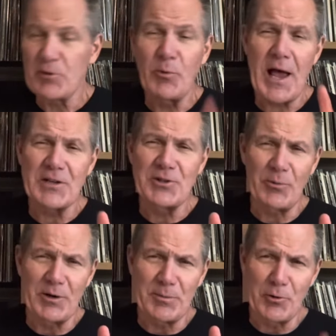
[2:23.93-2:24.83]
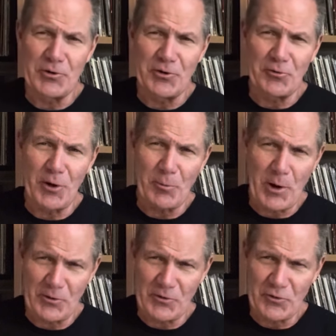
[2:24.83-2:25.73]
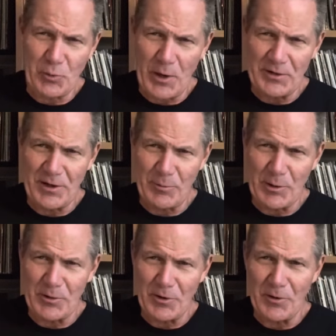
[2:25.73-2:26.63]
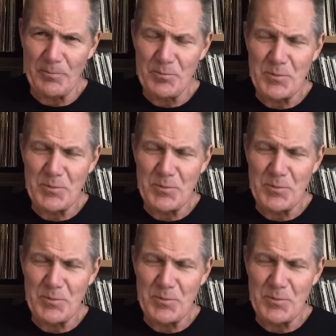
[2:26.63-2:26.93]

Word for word: We actually went to Purchase Street Records twice. I went there.